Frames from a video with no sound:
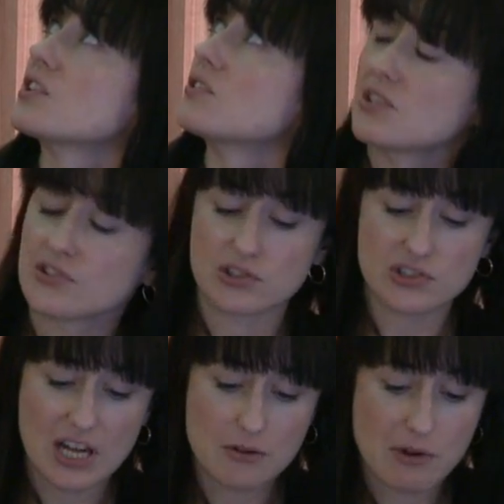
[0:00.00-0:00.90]
These are
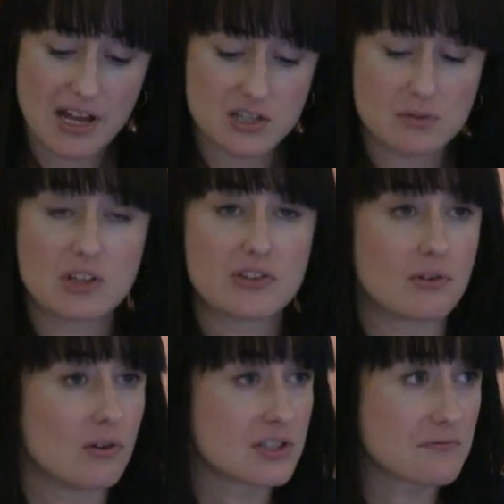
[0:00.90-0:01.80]
just kind of random, and
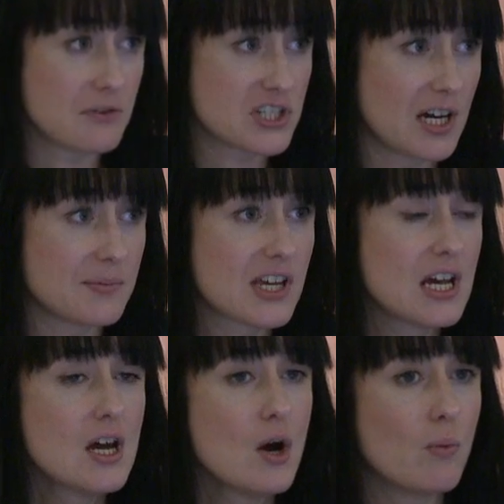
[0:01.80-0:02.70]
they're all different times
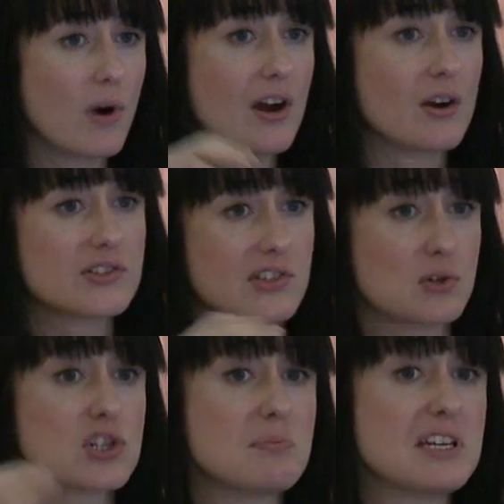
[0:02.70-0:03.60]
where
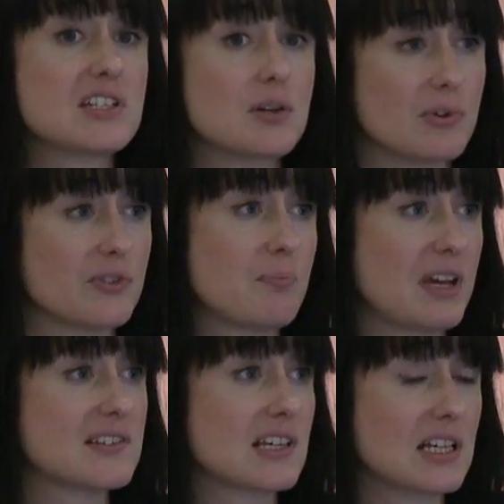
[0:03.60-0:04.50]
social media was
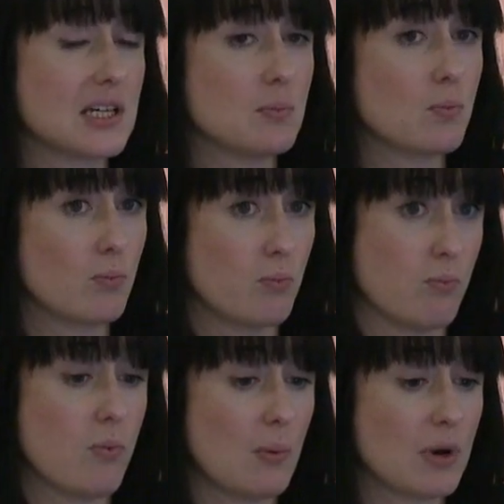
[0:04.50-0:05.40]
basically
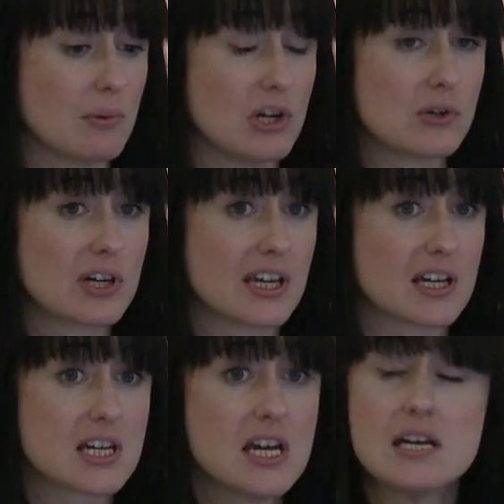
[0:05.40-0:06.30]
what we were looking
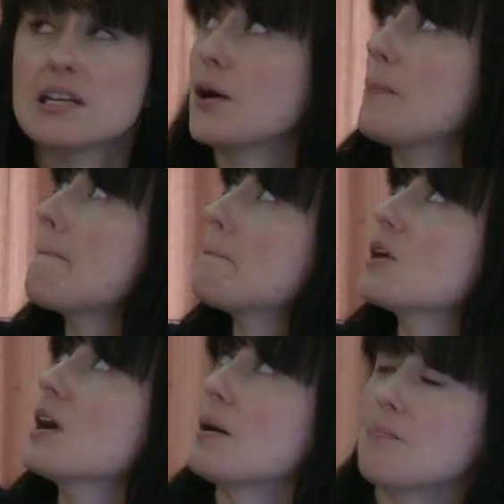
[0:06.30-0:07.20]
at. Now,
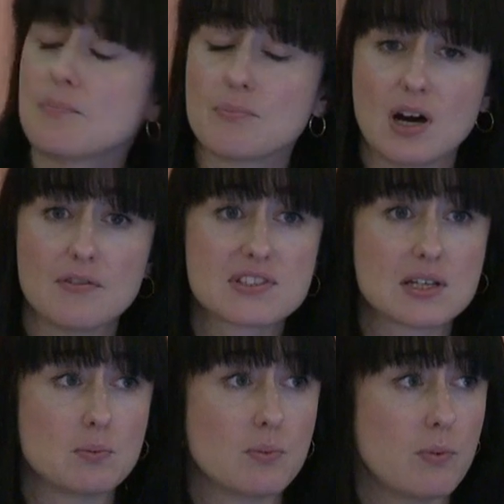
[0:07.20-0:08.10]

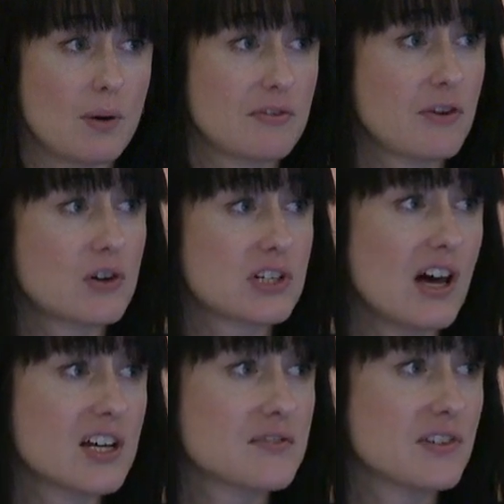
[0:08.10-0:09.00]
obviously what we've heard a
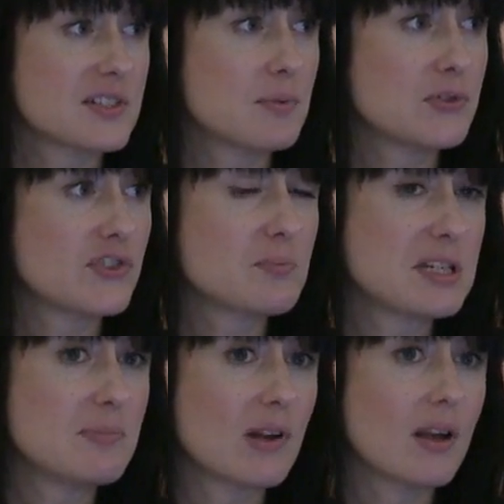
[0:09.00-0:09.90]
lot of, I suppose, is
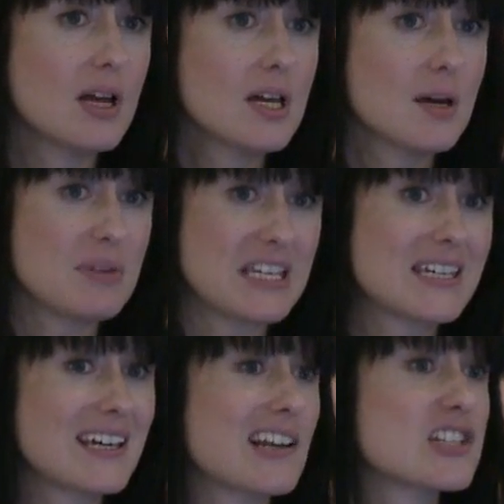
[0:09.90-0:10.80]
people being
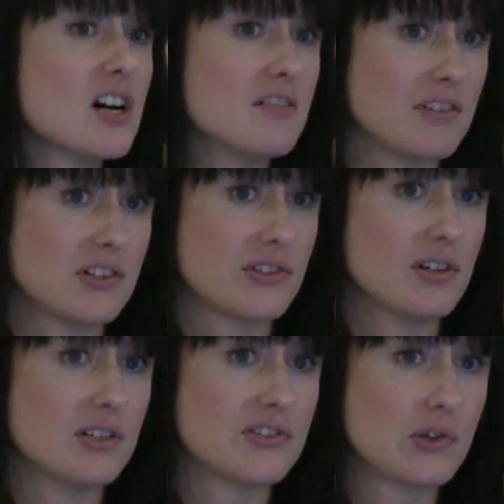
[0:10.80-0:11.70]
killed off
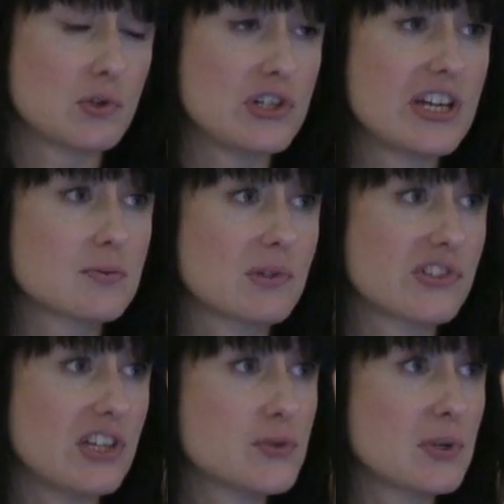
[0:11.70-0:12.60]
on social
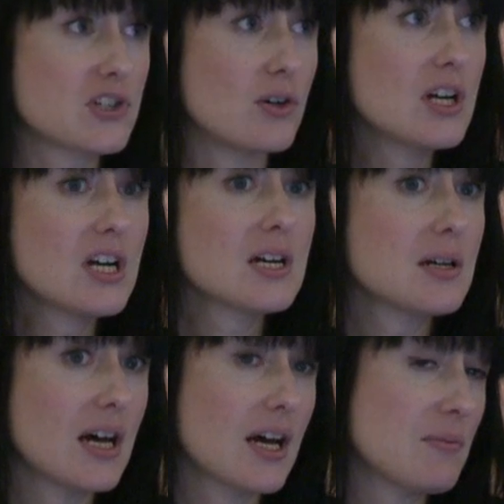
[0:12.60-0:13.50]
networks, on Twitter.
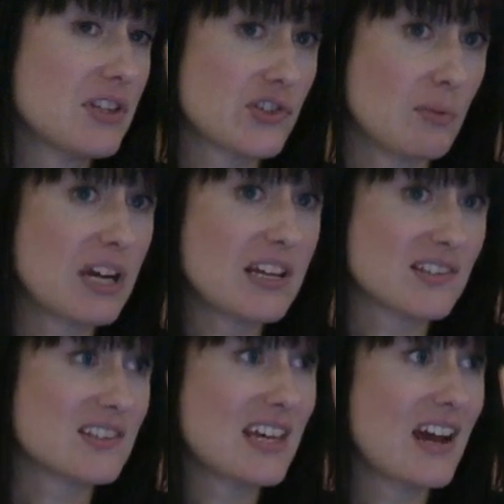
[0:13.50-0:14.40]
In some
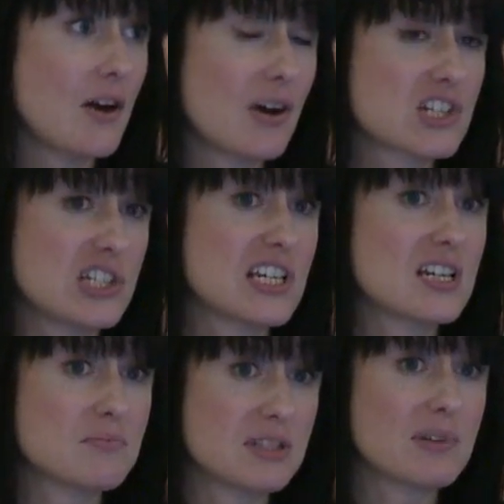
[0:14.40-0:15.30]
cases they are actually
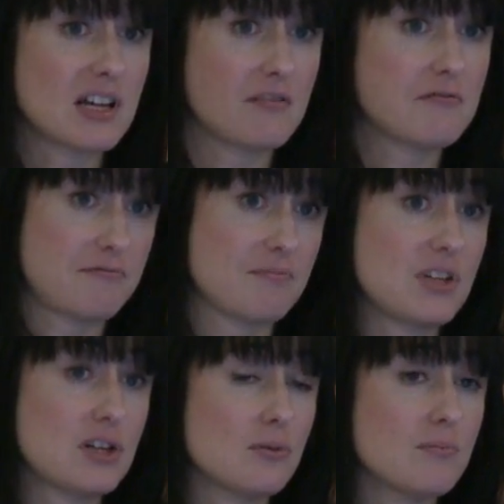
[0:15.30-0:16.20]
dead, and people have,
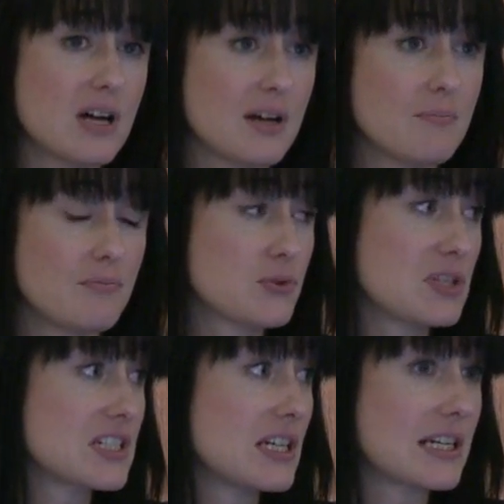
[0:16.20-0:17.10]
you know,
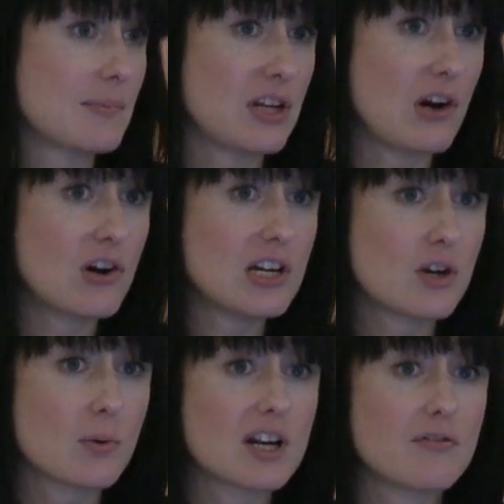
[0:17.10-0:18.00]
tweeted a little bit
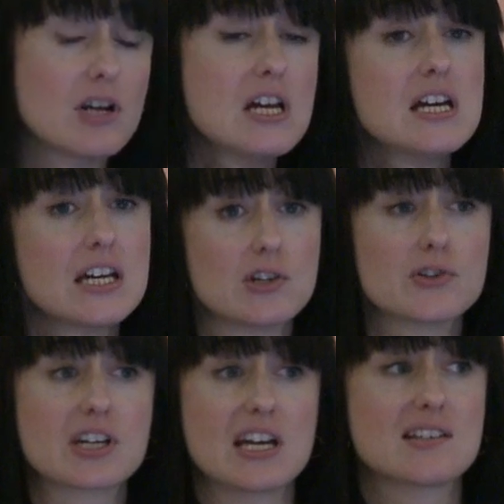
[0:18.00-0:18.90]
early or whatever. In
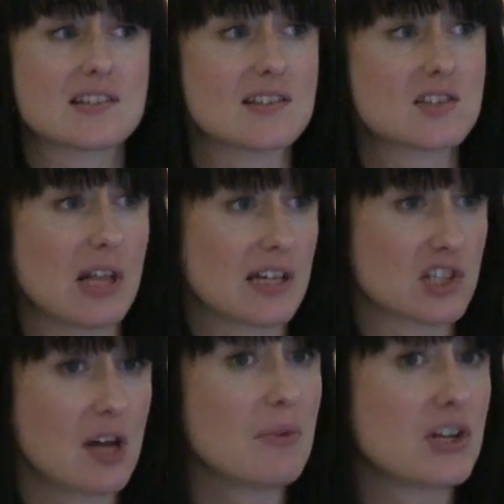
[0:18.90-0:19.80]
other cases, like
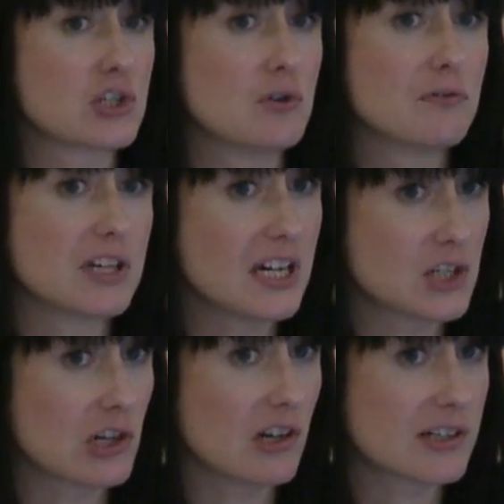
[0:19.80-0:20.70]
John Bon Jovi
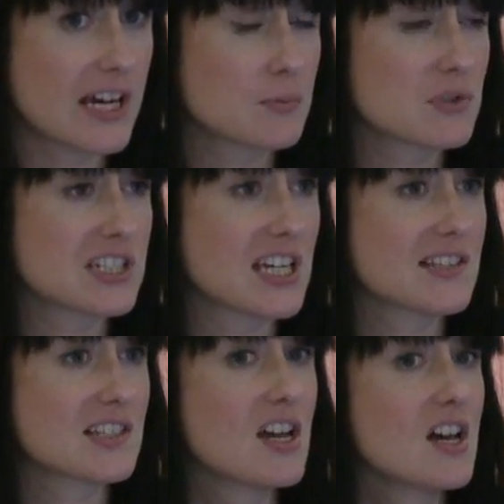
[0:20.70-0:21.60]
and Ger Loughnane would
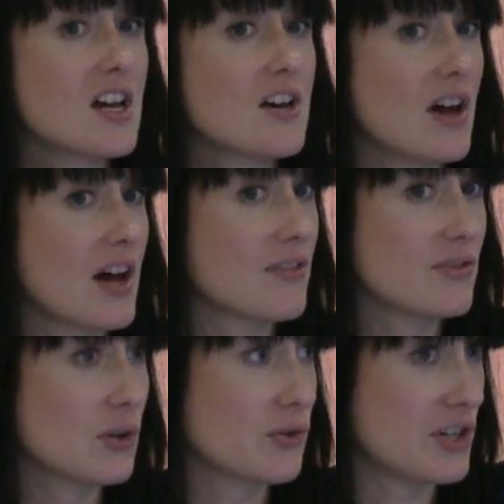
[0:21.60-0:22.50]
attest,
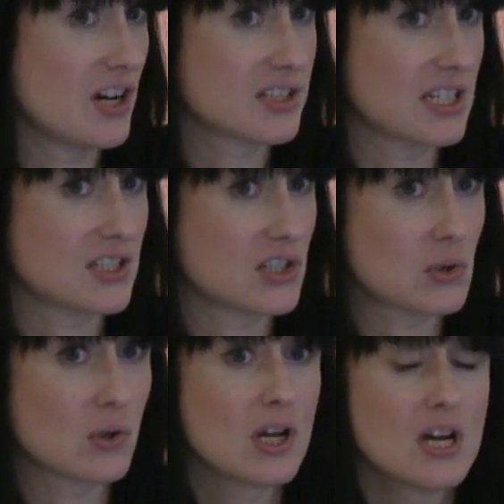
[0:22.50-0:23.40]
no, they're not dead at
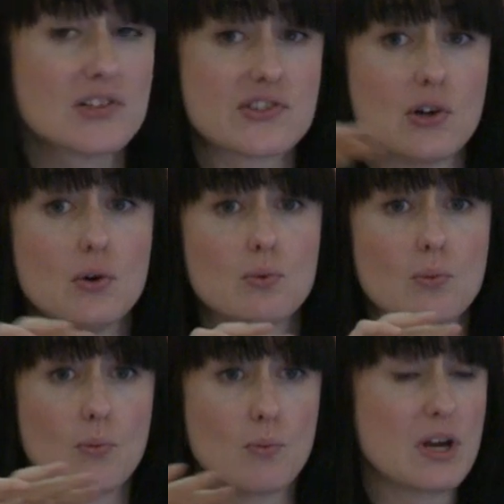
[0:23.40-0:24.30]
all. So
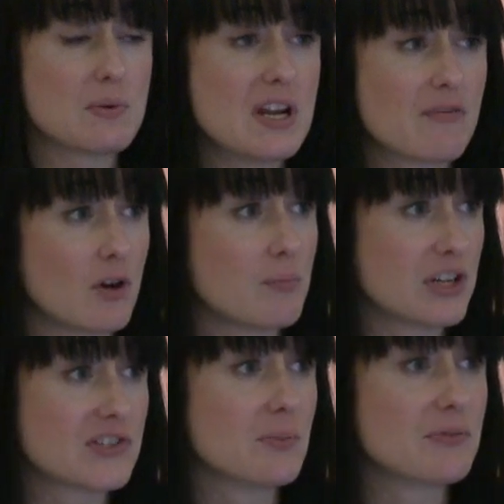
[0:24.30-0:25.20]
we would never
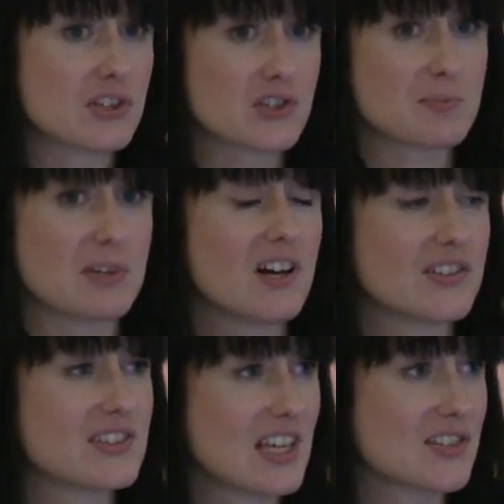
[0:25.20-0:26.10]
print something just
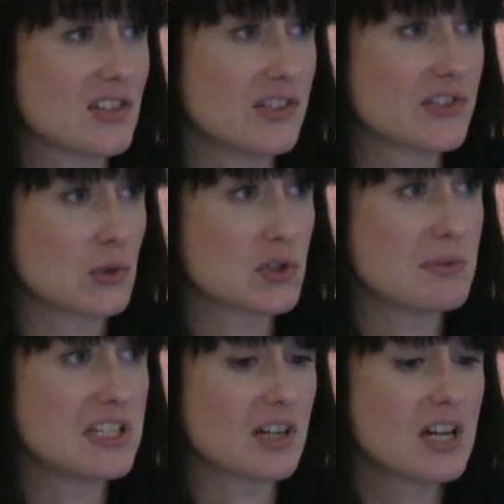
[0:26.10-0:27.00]
because it says it on social
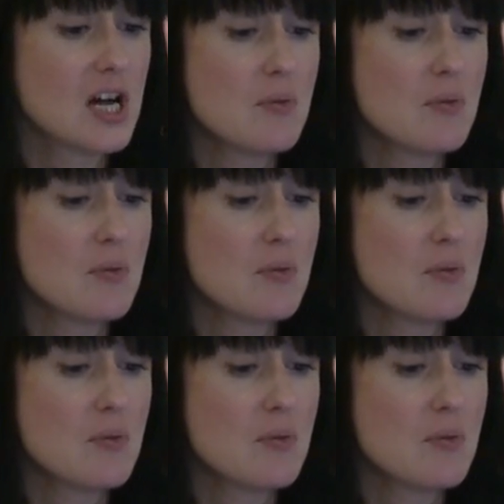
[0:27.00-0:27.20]
media.